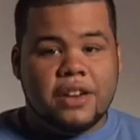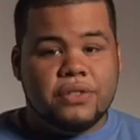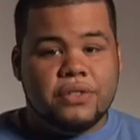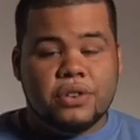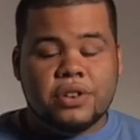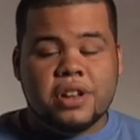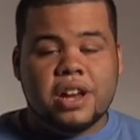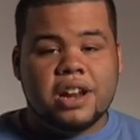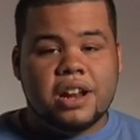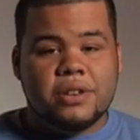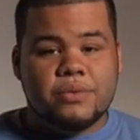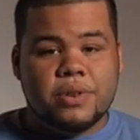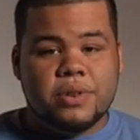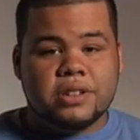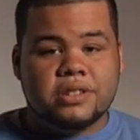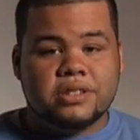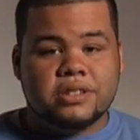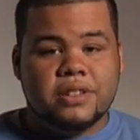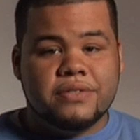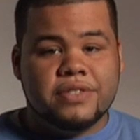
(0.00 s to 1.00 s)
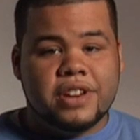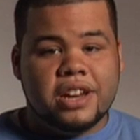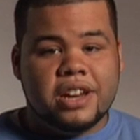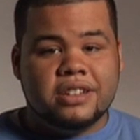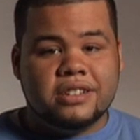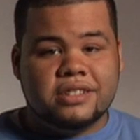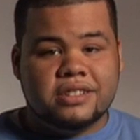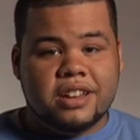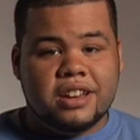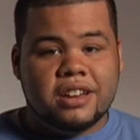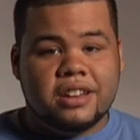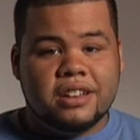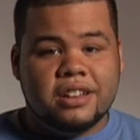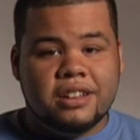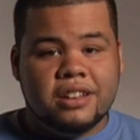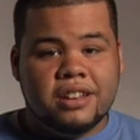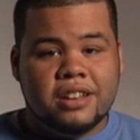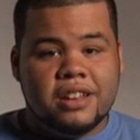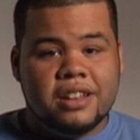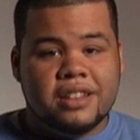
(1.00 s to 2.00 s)
If you're not at risk of getting sick,
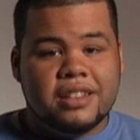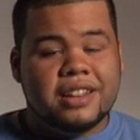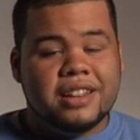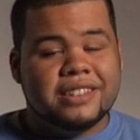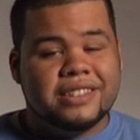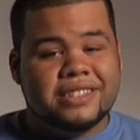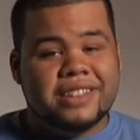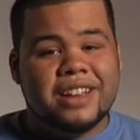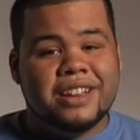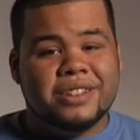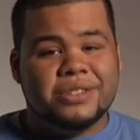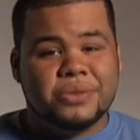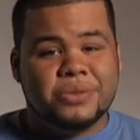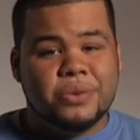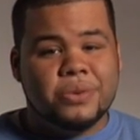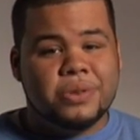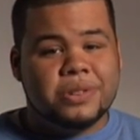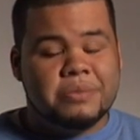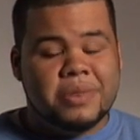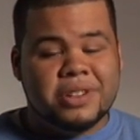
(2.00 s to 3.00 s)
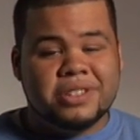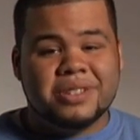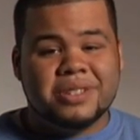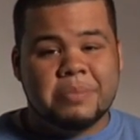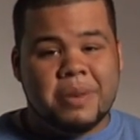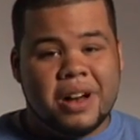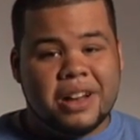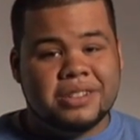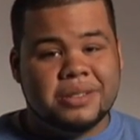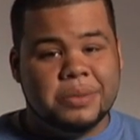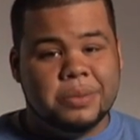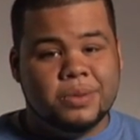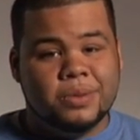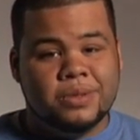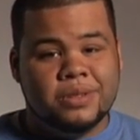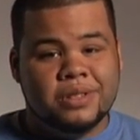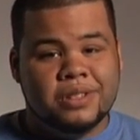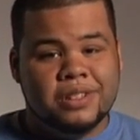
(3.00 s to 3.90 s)
then stay in school as much as possible.